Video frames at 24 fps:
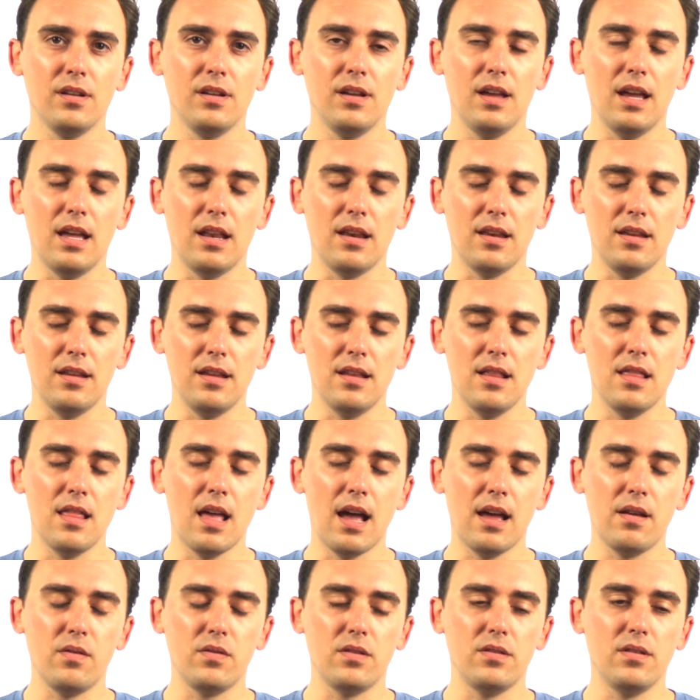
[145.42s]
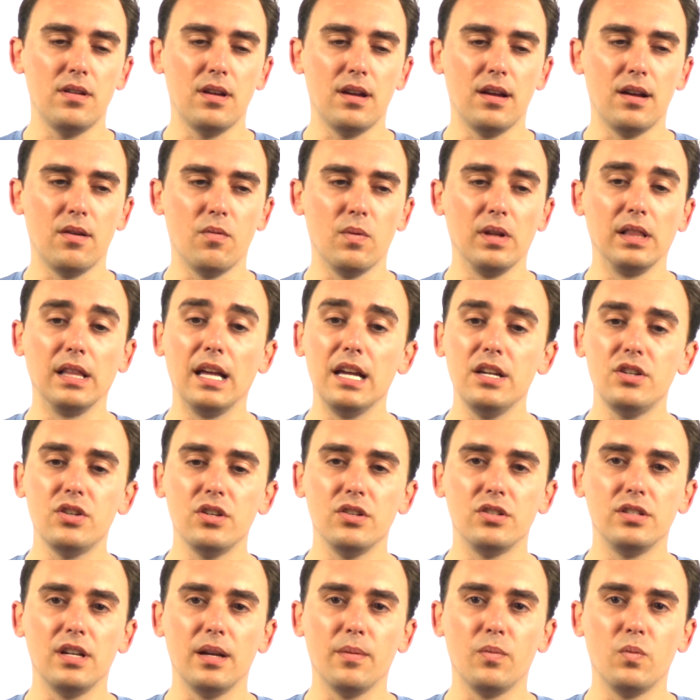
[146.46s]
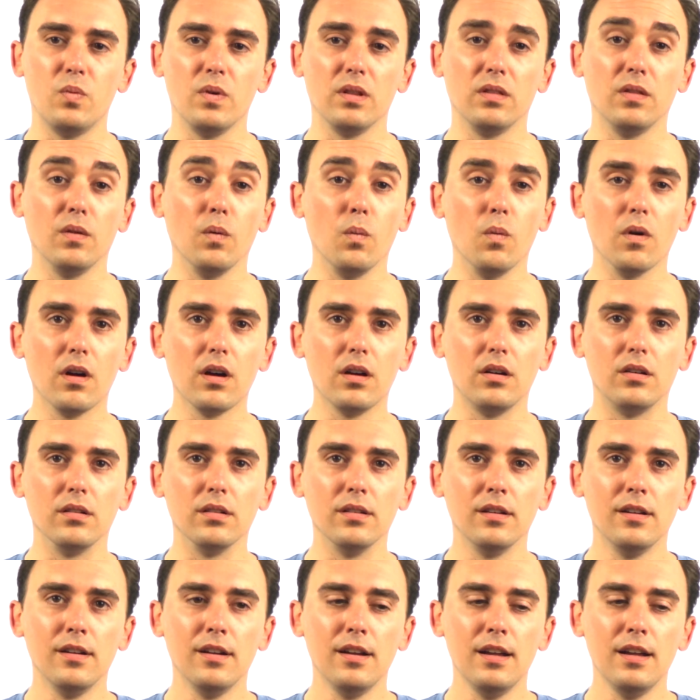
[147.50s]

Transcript: And in that relationship with the world,